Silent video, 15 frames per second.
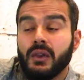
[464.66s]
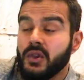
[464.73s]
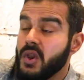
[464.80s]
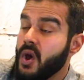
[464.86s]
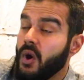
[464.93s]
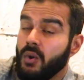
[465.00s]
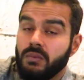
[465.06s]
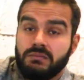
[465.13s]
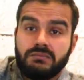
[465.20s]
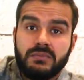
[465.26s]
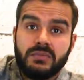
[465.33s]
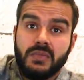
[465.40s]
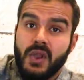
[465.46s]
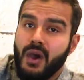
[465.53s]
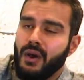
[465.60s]
No.
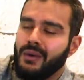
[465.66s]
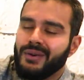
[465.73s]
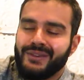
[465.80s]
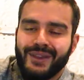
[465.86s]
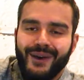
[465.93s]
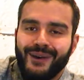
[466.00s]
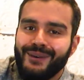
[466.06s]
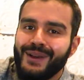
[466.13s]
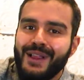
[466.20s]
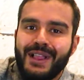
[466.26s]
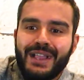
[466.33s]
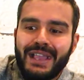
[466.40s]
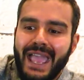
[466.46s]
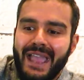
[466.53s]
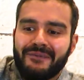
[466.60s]

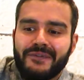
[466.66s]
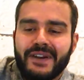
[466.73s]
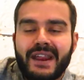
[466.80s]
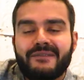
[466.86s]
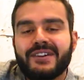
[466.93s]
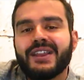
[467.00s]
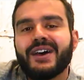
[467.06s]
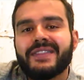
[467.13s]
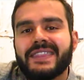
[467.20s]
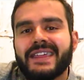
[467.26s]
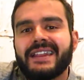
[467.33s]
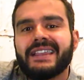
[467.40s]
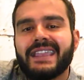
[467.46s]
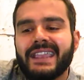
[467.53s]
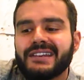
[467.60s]
And for every
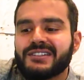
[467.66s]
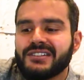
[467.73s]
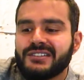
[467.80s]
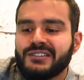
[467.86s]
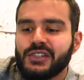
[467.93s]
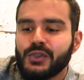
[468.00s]
authentication,